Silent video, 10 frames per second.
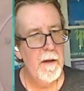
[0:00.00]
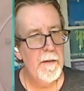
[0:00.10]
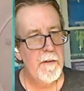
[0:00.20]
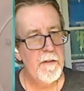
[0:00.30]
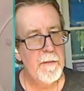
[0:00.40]

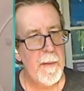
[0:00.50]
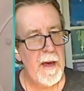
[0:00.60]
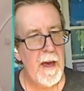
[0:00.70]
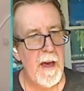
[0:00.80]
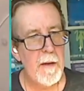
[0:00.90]
This is my
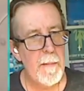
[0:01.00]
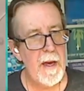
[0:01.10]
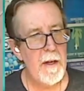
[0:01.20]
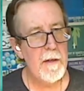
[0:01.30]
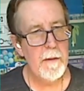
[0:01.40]

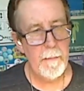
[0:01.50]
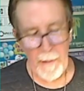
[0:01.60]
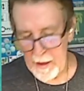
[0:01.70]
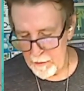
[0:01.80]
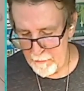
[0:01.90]
handmade
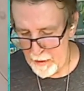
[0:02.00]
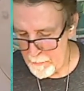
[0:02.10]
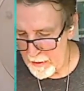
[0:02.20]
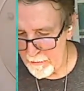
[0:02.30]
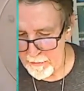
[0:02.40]
back in 5
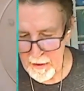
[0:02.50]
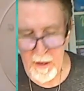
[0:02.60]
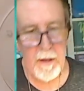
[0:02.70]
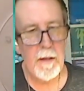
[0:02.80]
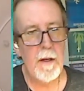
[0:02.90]
minutes
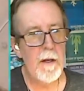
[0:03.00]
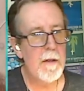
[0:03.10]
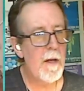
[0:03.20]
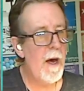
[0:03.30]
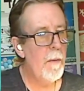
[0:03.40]
sign,
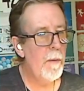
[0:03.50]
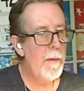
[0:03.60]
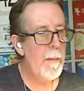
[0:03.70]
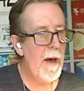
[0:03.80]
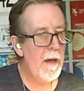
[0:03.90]
and I will be
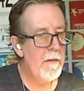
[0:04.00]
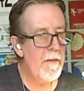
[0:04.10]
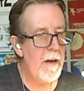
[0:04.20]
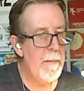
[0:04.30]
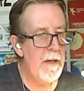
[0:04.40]
back in
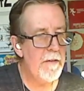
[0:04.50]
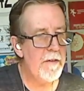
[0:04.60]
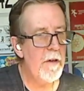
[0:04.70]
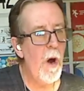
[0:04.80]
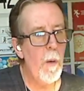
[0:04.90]
5 minutes.
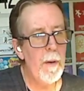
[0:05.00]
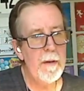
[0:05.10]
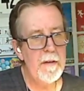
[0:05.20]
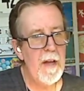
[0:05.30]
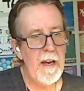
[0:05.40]
No,
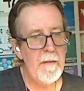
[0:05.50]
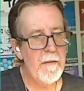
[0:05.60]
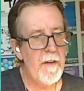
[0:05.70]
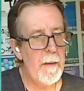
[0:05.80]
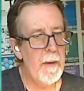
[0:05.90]
not even
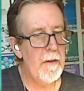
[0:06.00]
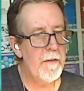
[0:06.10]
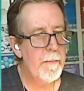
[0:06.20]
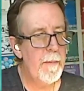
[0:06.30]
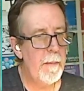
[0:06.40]
5 minutes,
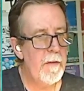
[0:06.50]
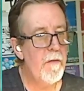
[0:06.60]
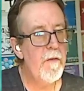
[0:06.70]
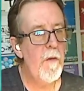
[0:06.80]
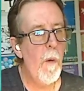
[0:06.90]
probably
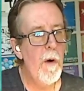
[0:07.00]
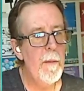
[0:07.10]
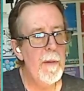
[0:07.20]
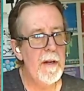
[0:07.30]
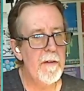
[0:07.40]
4
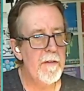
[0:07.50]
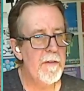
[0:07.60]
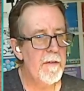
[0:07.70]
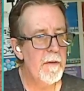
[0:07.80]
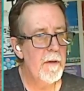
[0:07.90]
minutes.